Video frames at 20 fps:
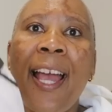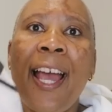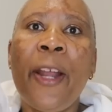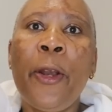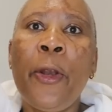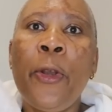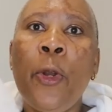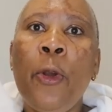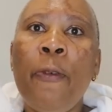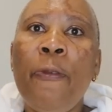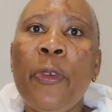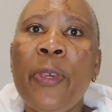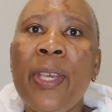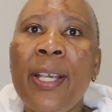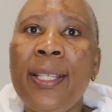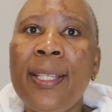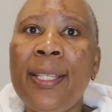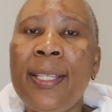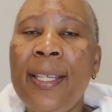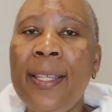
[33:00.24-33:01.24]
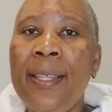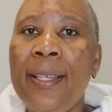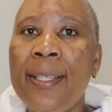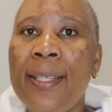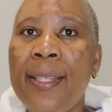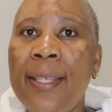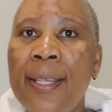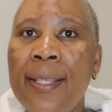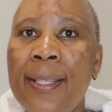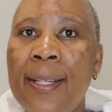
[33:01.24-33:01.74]
I don't know if you can see
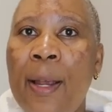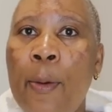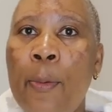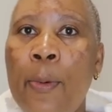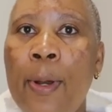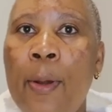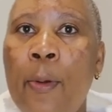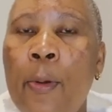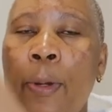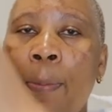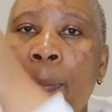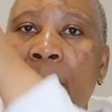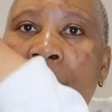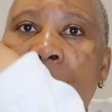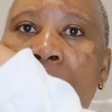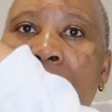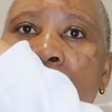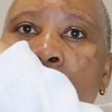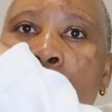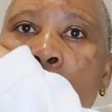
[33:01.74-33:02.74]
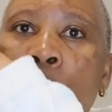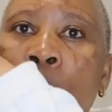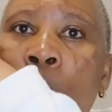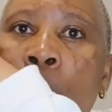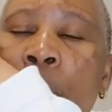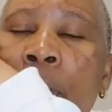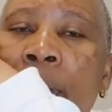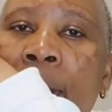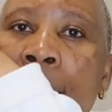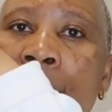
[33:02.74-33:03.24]
these things now, or maybe I should
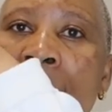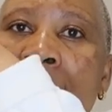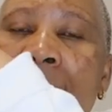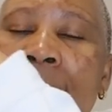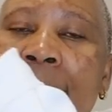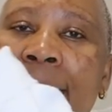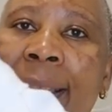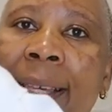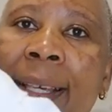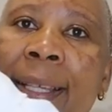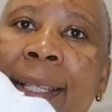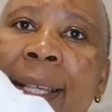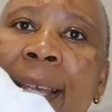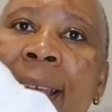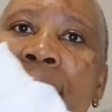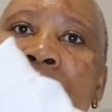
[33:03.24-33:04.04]
put them like this.